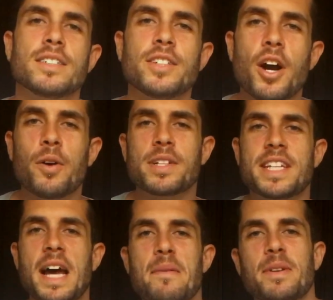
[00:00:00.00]
Yo, what's
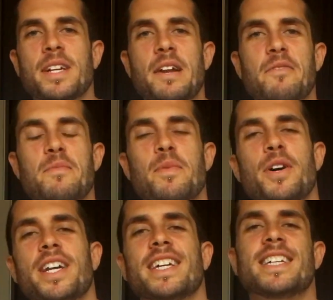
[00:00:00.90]
happening,
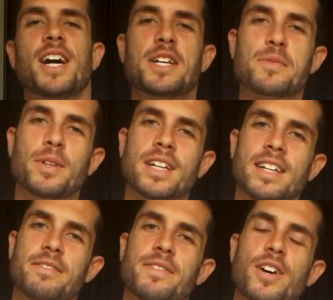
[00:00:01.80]
everybody? I just wanted
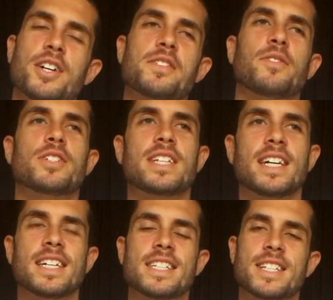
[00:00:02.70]
to first of all
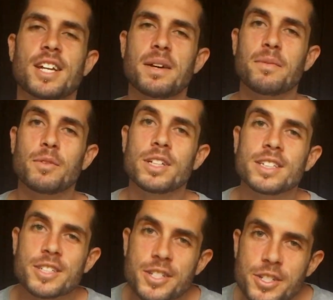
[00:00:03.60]
tell you that I'm
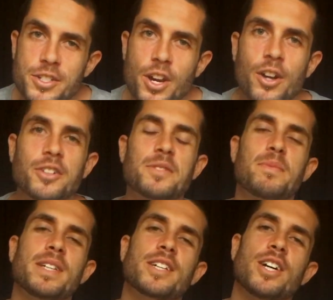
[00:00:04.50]
really stoked
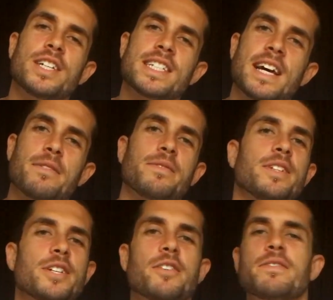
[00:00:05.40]
because that
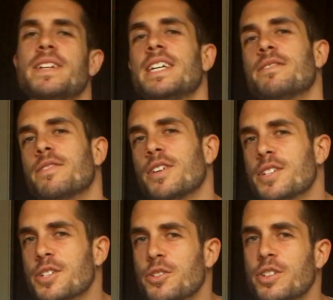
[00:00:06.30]
video vegan
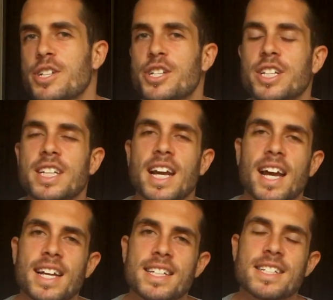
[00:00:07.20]
vs Christian
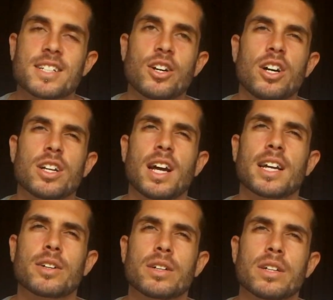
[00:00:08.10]
has got
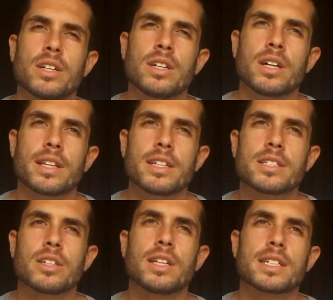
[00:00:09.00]
like, I think
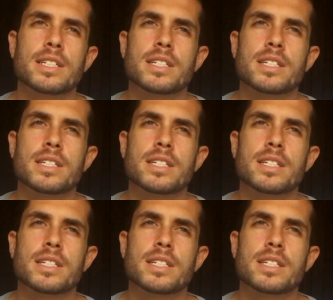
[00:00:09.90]
it's got like,